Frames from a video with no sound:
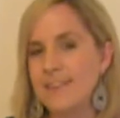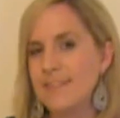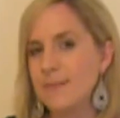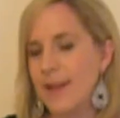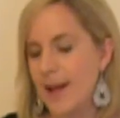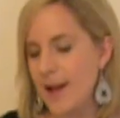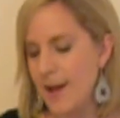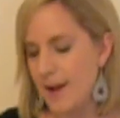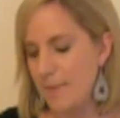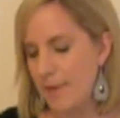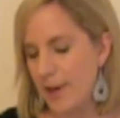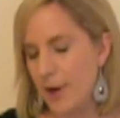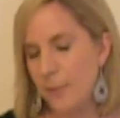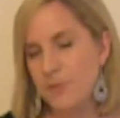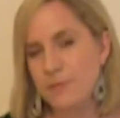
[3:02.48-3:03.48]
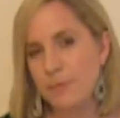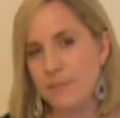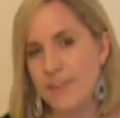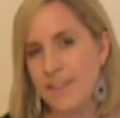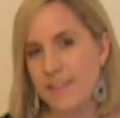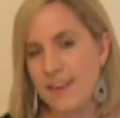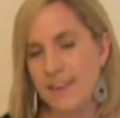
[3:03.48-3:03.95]
It just helps
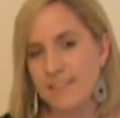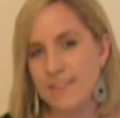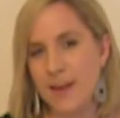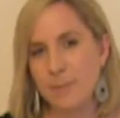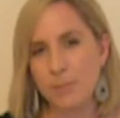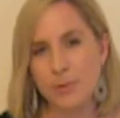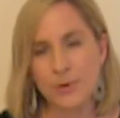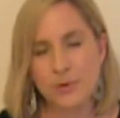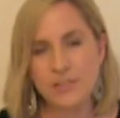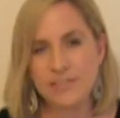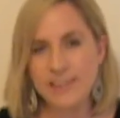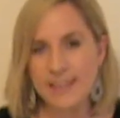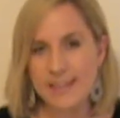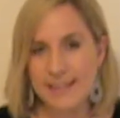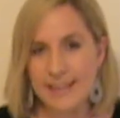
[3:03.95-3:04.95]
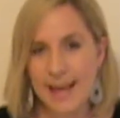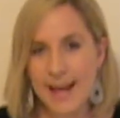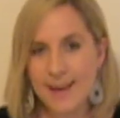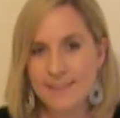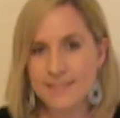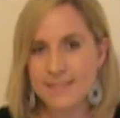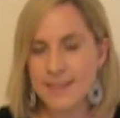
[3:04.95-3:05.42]
prevent things like bloating and
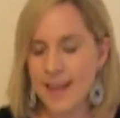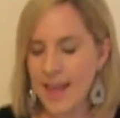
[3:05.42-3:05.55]
gas.